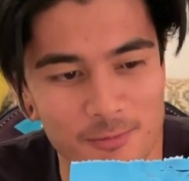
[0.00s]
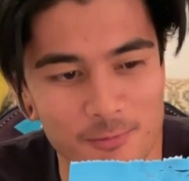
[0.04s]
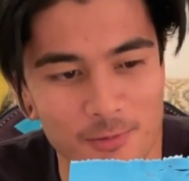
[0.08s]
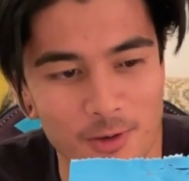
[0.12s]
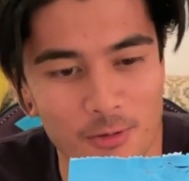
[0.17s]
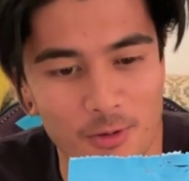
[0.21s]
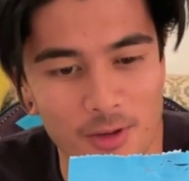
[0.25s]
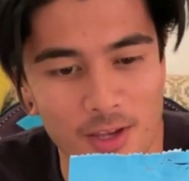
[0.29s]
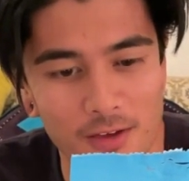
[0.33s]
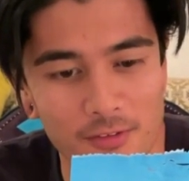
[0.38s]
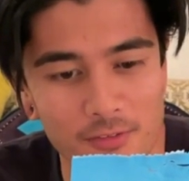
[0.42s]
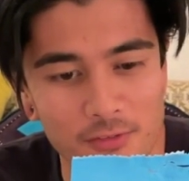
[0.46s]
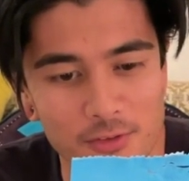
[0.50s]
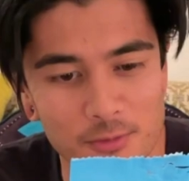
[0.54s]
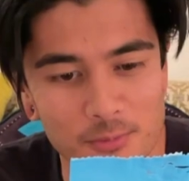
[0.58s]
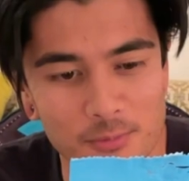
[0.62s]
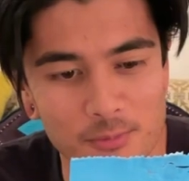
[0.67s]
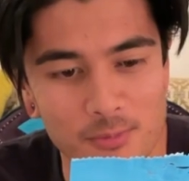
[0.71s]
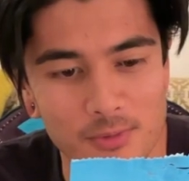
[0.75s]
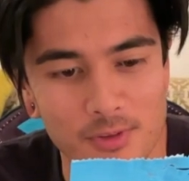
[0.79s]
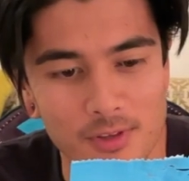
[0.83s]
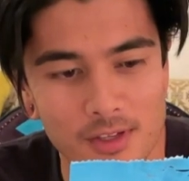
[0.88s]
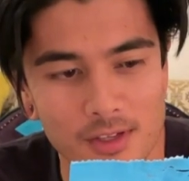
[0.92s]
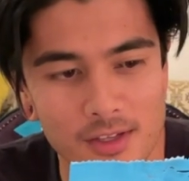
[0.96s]
but we have
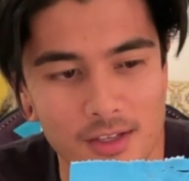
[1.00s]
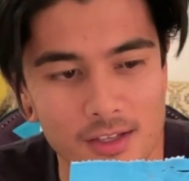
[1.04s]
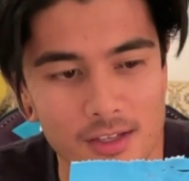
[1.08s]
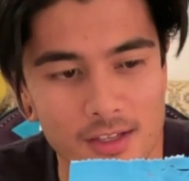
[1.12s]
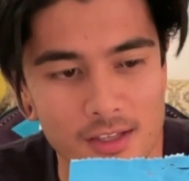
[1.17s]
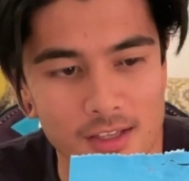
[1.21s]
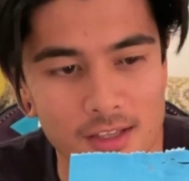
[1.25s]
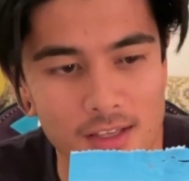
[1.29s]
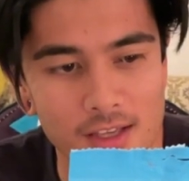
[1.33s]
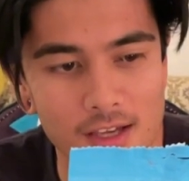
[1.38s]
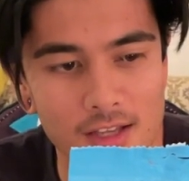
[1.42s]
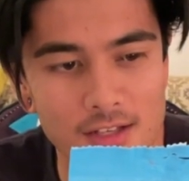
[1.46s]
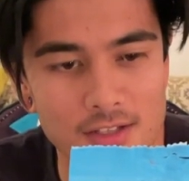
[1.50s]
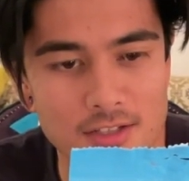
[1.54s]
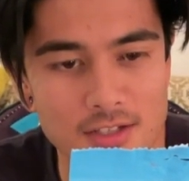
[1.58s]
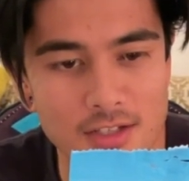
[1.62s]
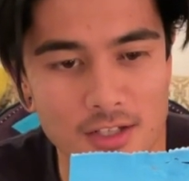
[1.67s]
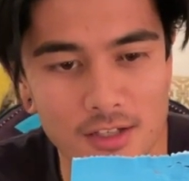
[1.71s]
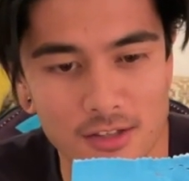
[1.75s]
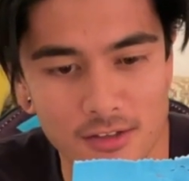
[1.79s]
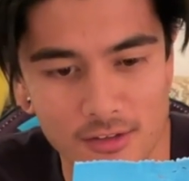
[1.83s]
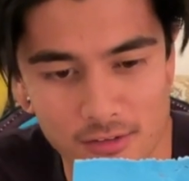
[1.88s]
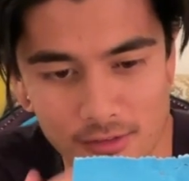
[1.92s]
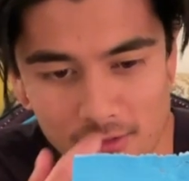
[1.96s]
some cat
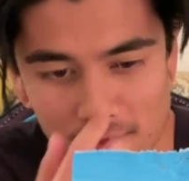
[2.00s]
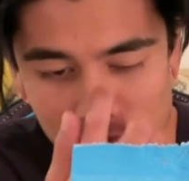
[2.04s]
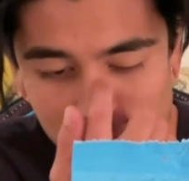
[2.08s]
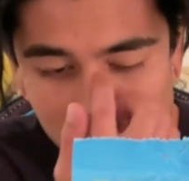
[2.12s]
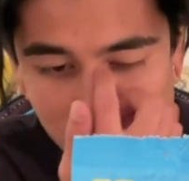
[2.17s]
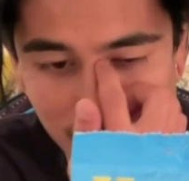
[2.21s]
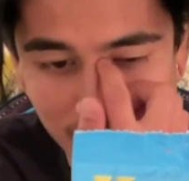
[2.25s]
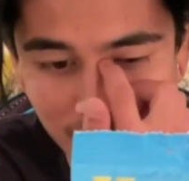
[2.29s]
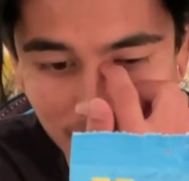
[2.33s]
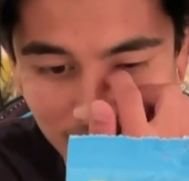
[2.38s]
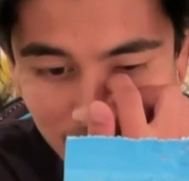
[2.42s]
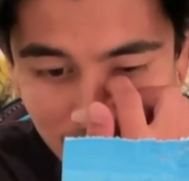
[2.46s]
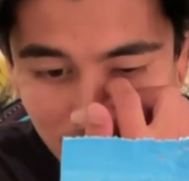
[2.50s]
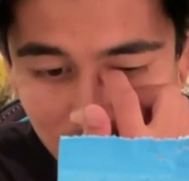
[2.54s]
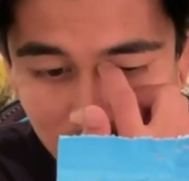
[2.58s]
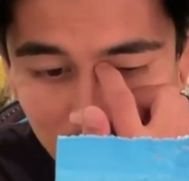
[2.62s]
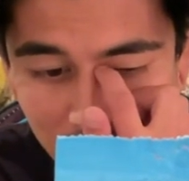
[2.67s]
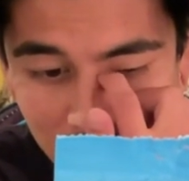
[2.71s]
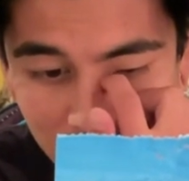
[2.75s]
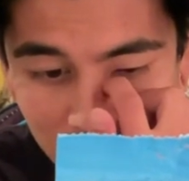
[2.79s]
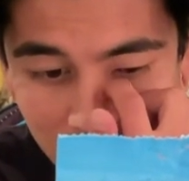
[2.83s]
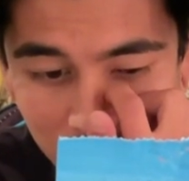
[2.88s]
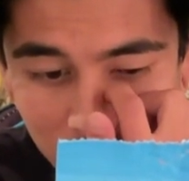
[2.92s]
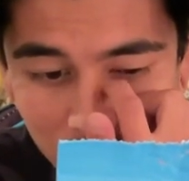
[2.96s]
jizz.
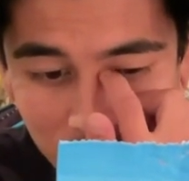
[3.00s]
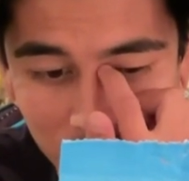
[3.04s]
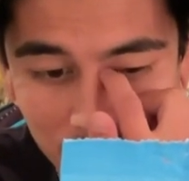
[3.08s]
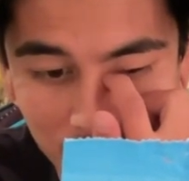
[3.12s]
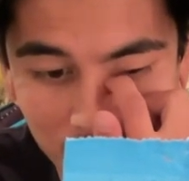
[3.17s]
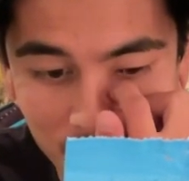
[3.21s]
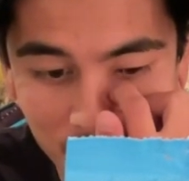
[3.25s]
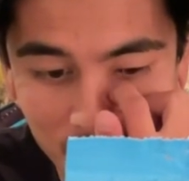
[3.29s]
Um,